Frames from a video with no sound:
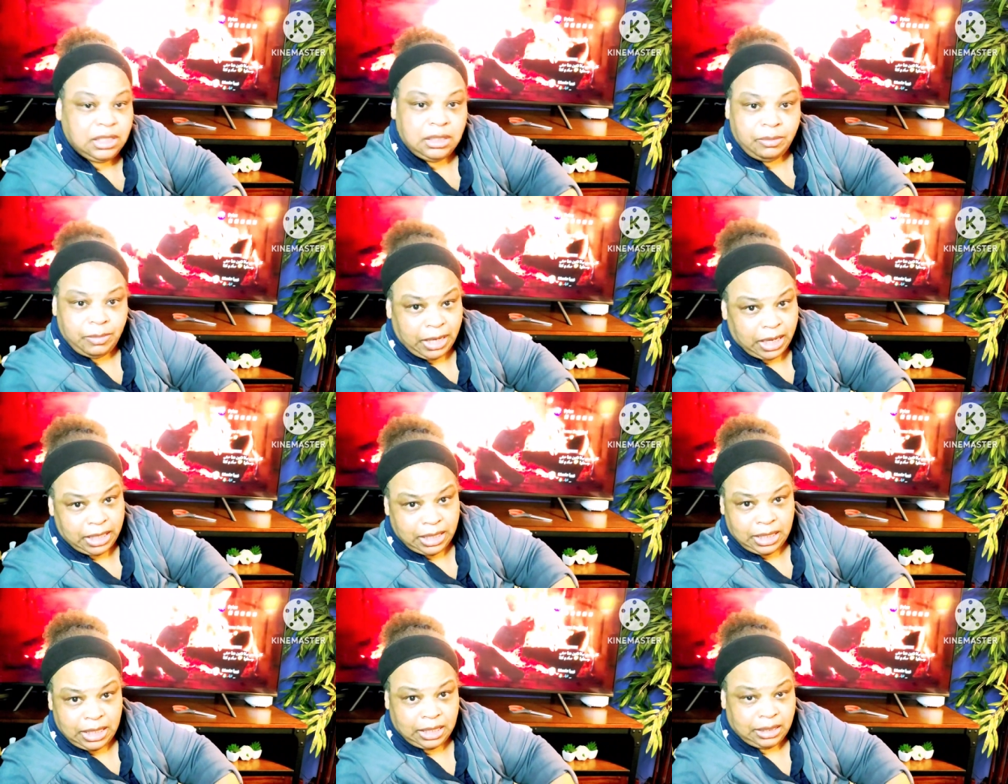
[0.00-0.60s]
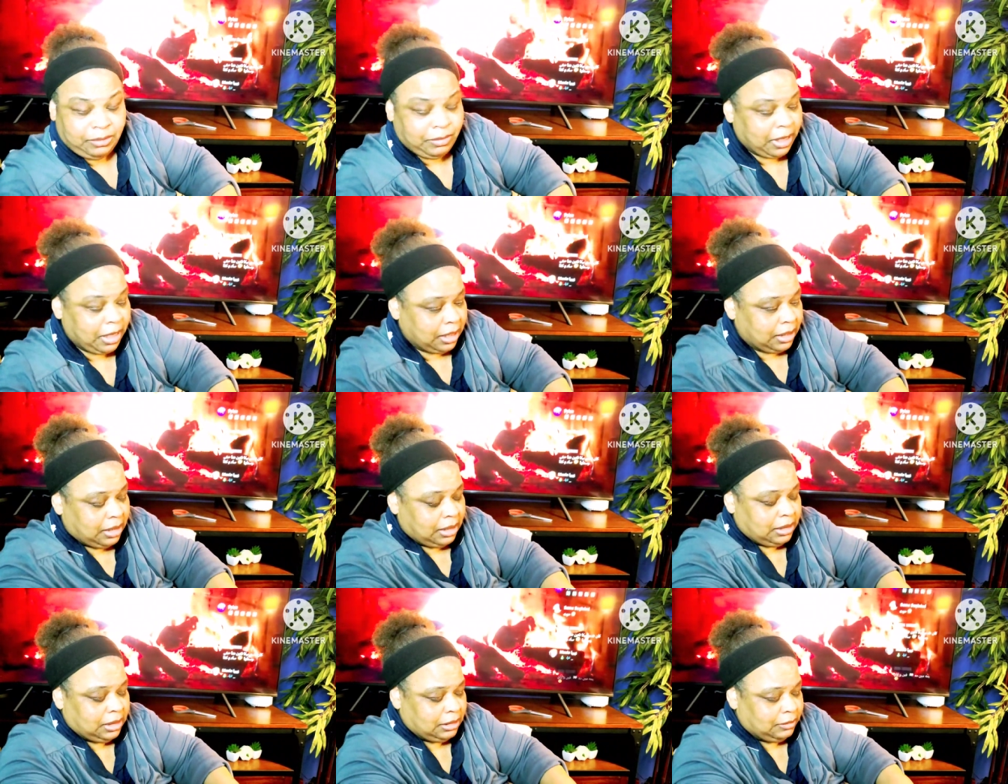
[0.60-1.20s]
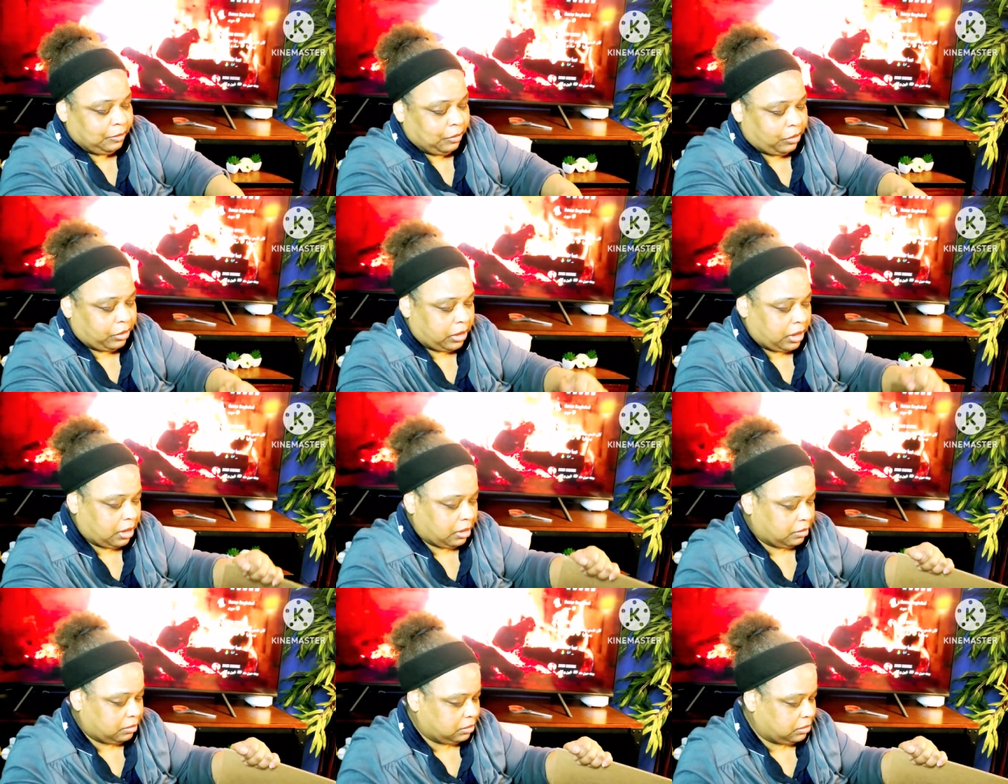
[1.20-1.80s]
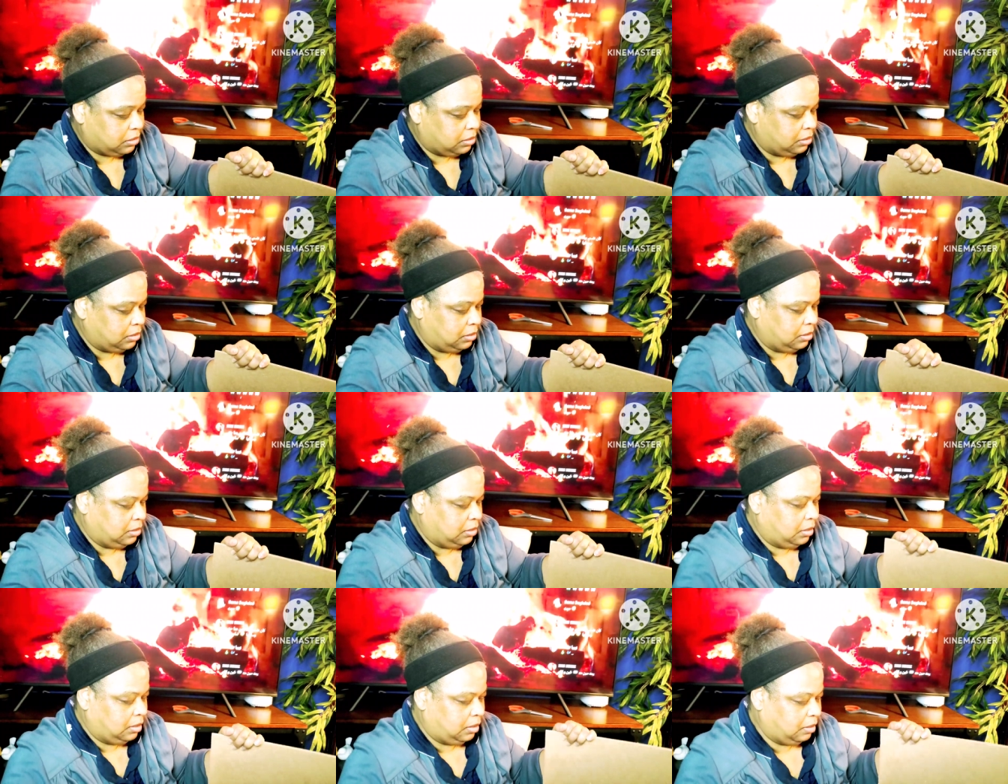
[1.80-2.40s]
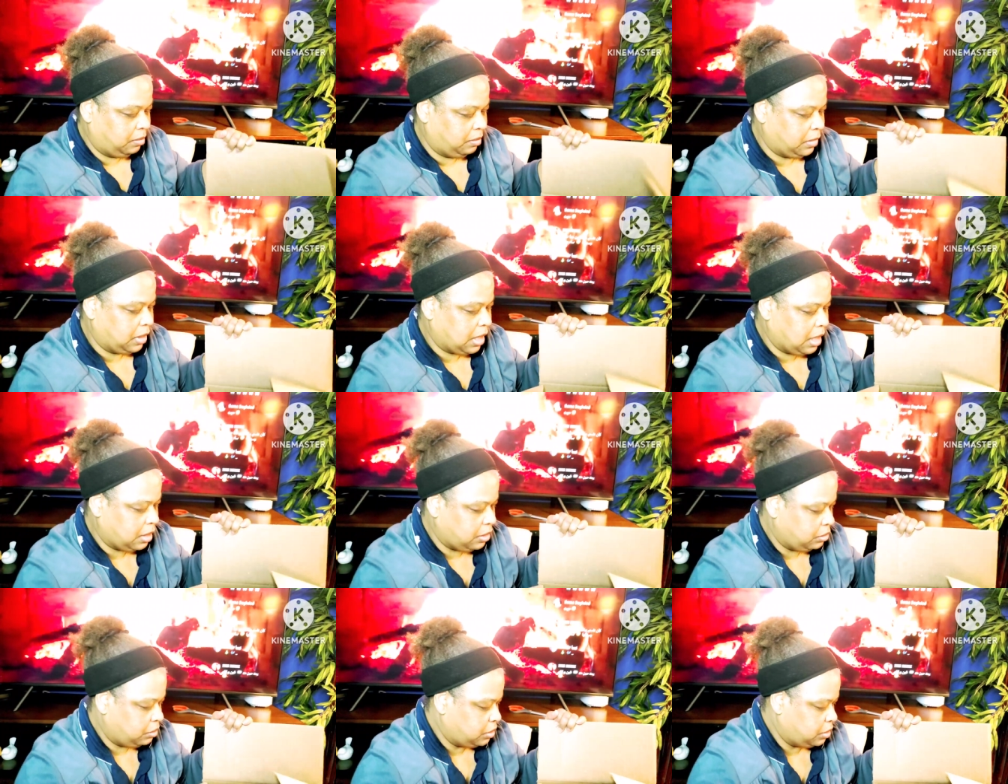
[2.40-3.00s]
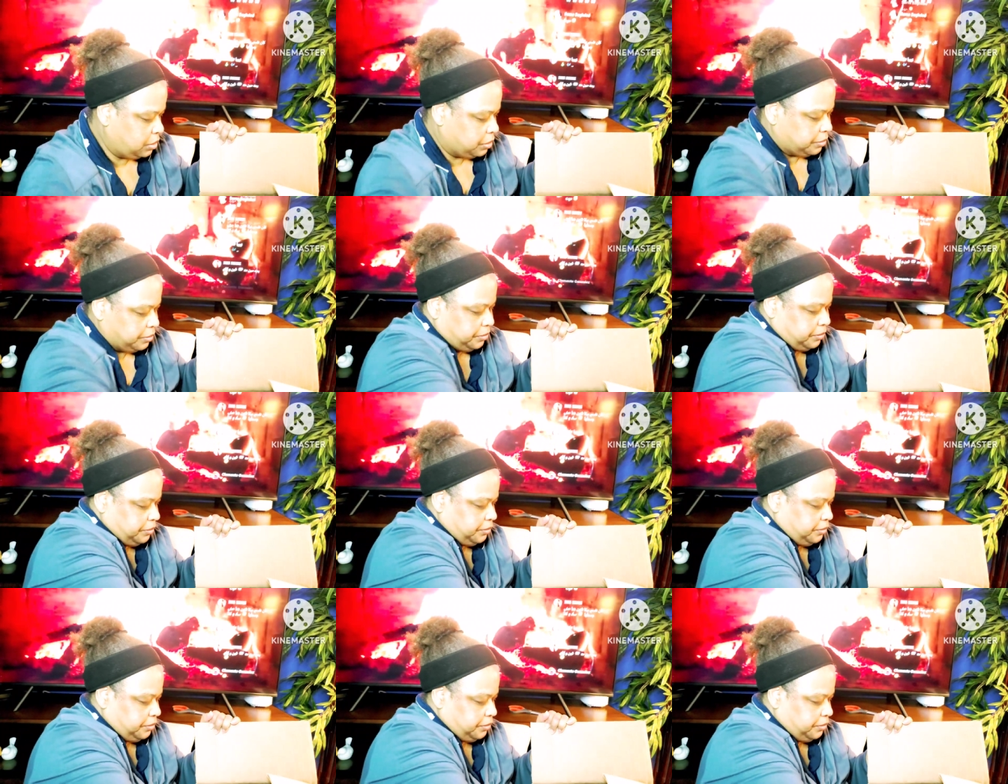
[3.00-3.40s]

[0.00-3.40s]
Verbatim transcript: still might not. I might cut this off. I don't know.